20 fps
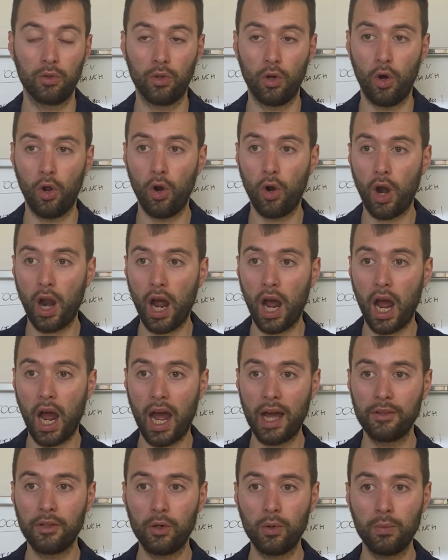or
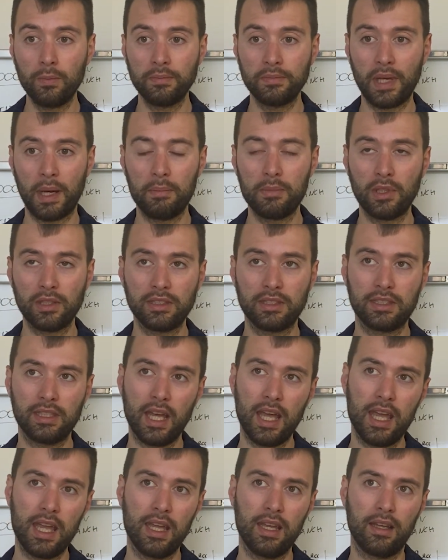I'm not
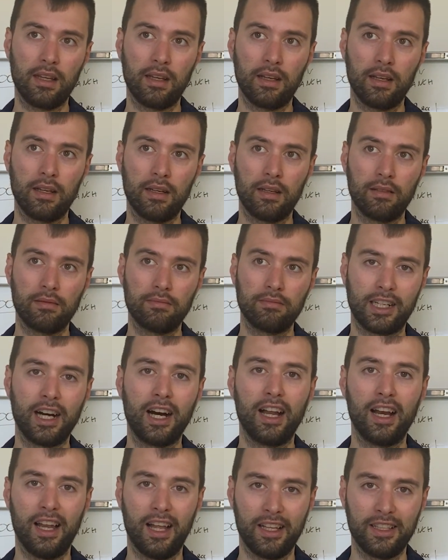saying
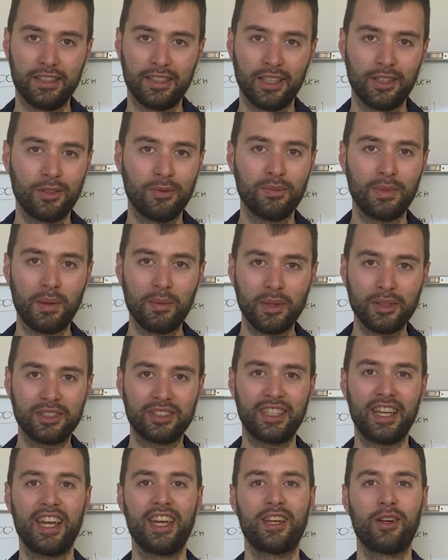call us. I'm not
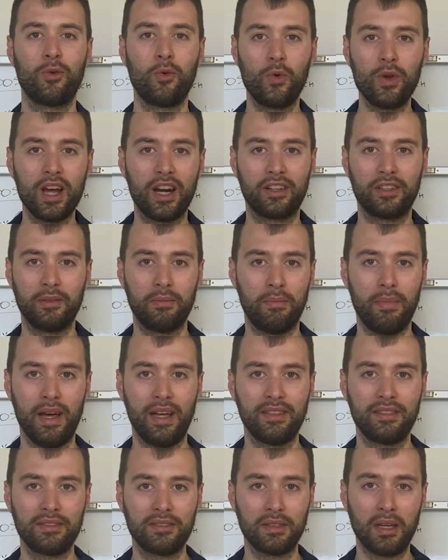saying we are the
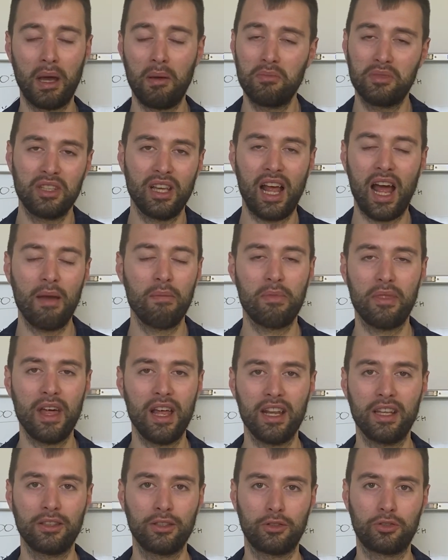best. I'm
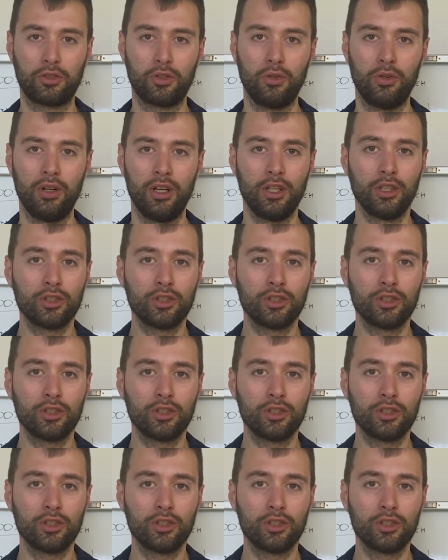telling the truth.